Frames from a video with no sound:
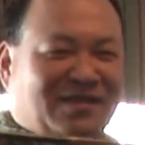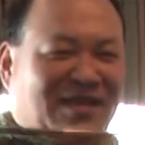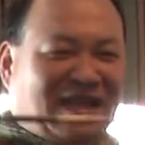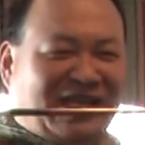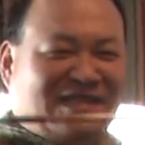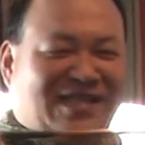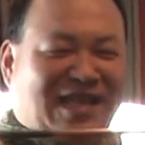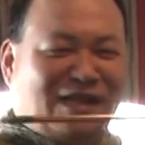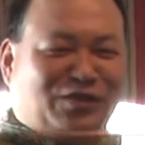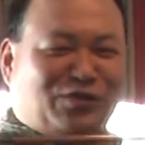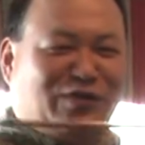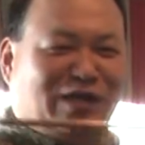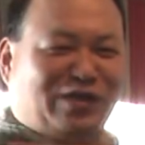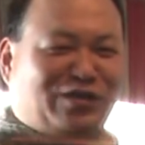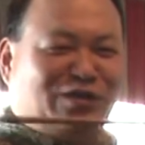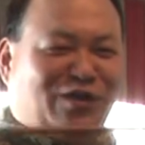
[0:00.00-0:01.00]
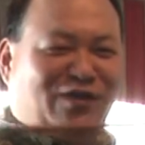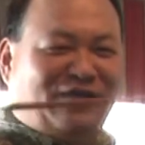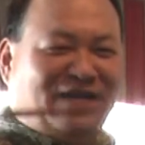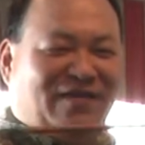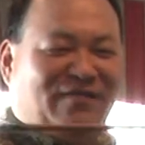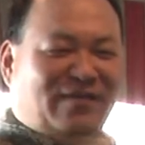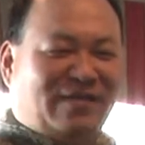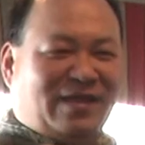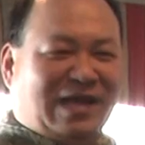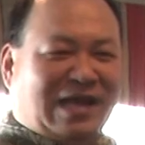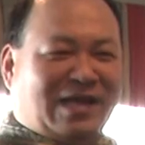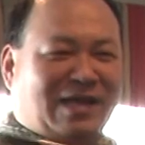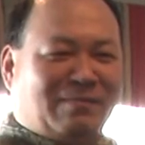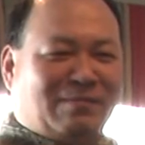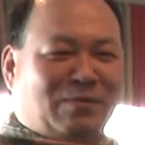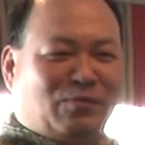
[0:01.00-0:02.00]
exaggeration of everything I
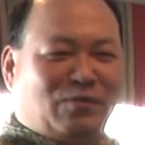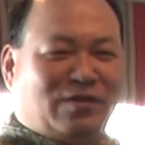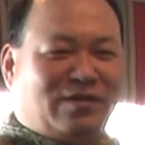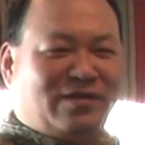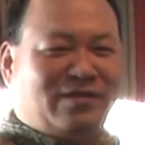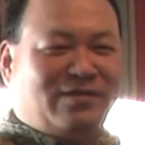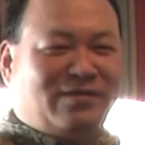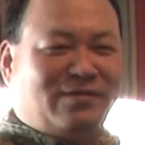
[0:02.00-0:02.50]
come up with.